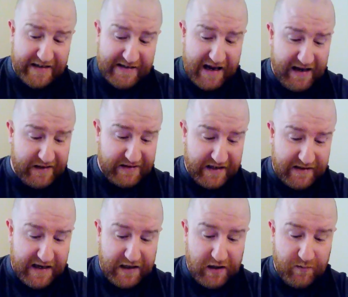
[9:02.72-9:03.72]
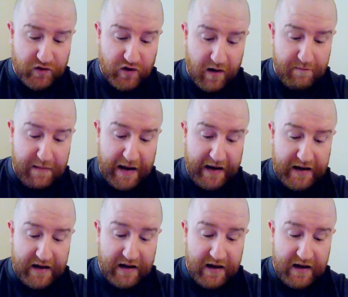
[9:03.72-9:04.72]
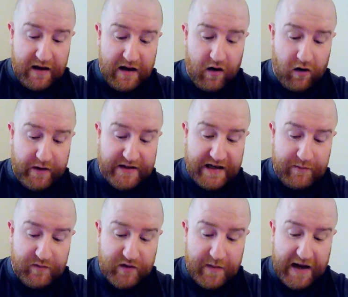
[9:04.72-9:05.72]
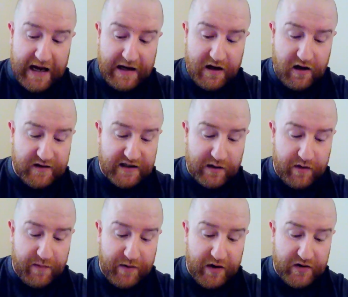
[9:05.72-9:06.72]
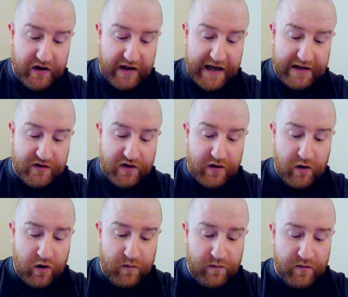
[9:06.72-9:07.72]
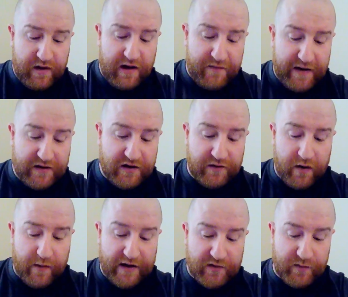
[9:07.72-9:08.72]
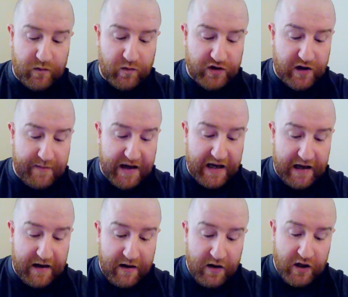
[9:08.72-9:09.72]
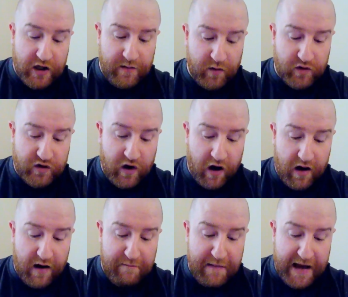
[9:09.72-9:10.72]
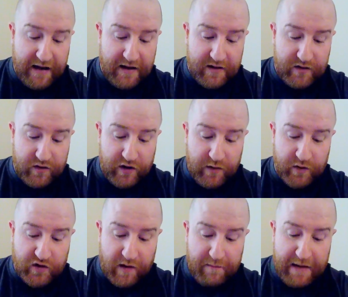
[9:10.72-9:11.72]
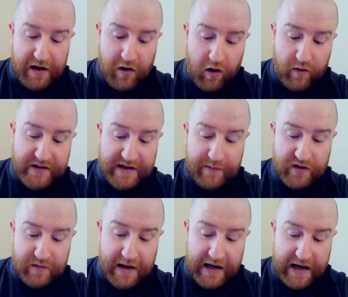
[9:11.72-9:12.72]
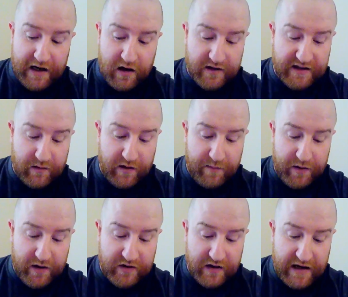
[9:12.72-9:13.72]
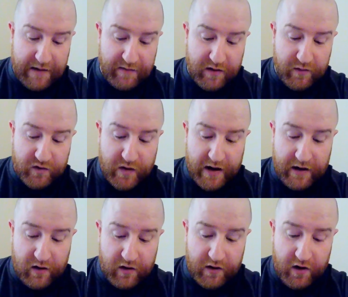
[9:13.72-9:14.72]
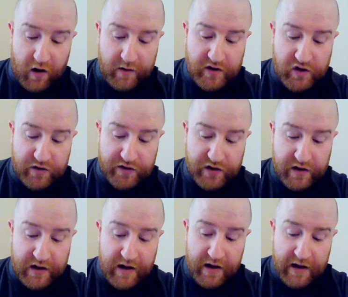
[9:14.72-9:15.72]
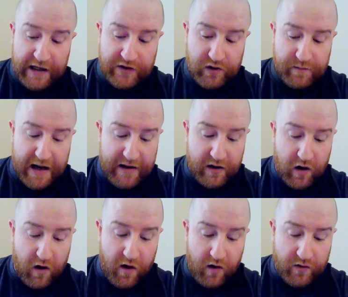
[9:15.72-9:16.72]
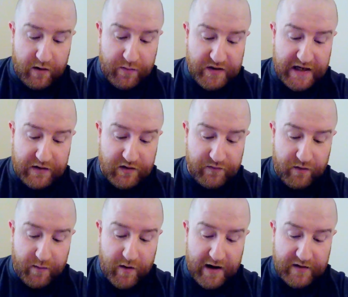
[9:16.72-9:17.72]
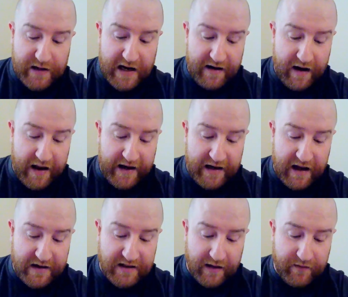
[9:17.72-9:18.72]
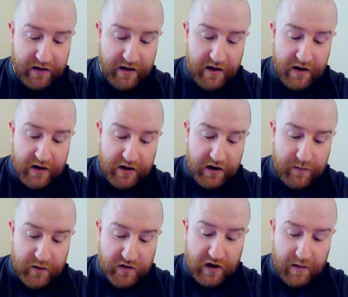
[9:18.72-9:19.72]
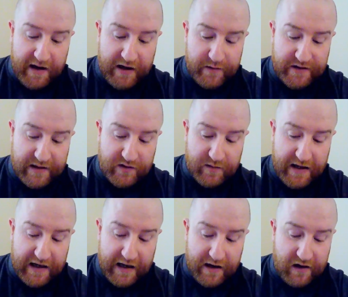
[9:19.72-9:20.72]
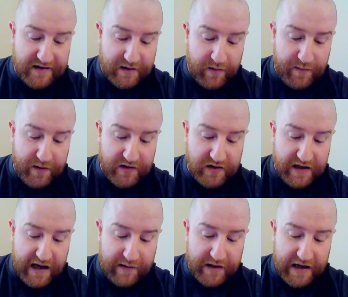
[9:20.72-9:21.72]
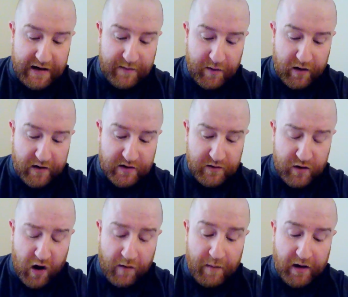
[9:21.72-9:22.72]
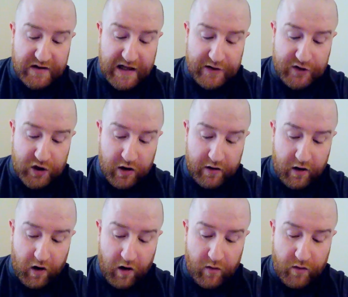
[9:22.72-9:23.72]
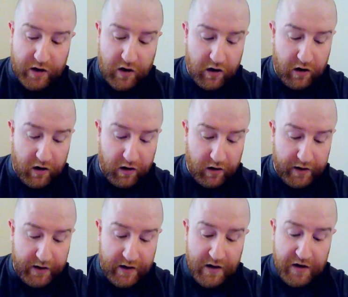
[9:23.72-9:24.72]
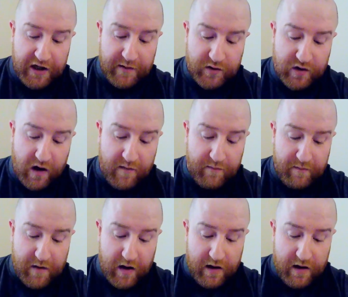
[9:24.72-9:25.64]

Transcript: Like I say, it says here, you must not make or attempt to make any contact with a person against whom the offence of harassment was committed. You must not make or attempt to make any contact with a person named in the restraining order or injunction issued by the court under the Protection from Harassment Act 1997. You must not make or attempt to make any contact with a person named in any non-molestation order or other court order. You must not